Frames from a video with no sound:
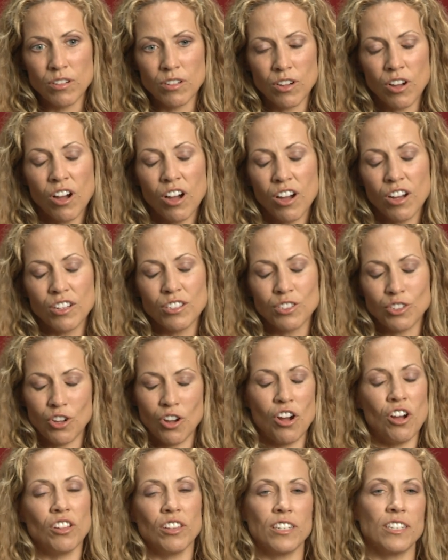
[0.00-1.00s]
cause
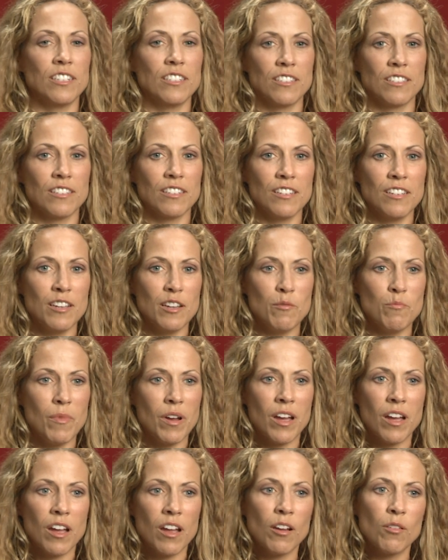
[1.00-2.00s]
callings. Um, I,